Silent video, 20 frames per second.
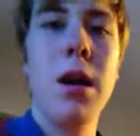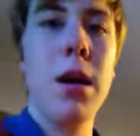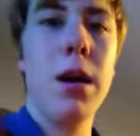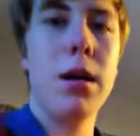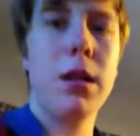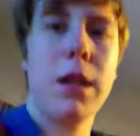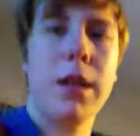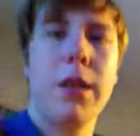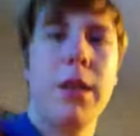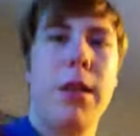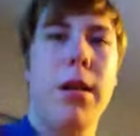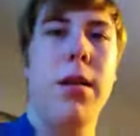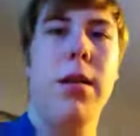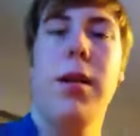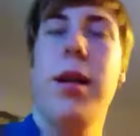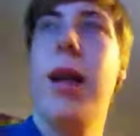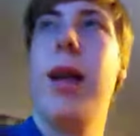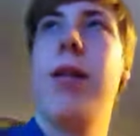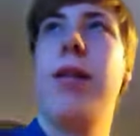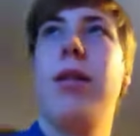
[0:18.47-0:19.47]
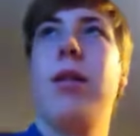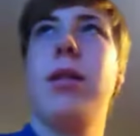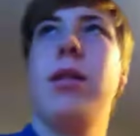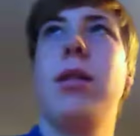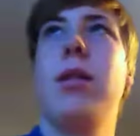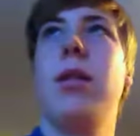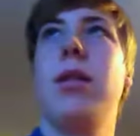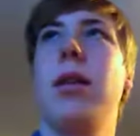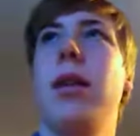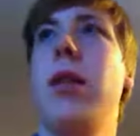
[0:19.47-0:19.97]
I like the
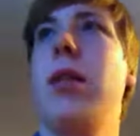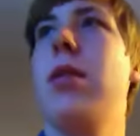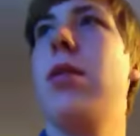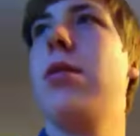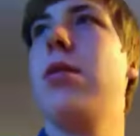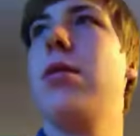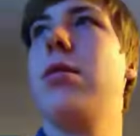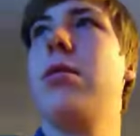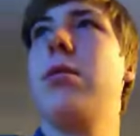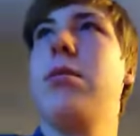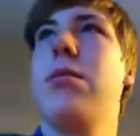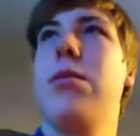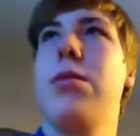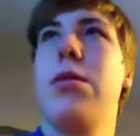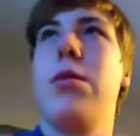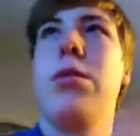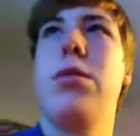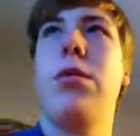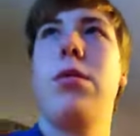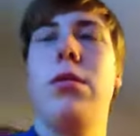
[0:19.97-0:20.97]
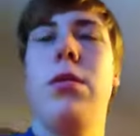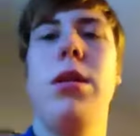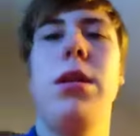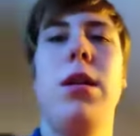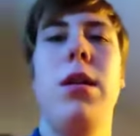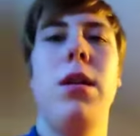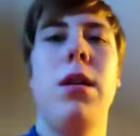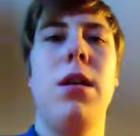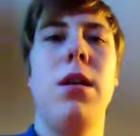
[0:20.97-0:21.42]
characters, I like the story,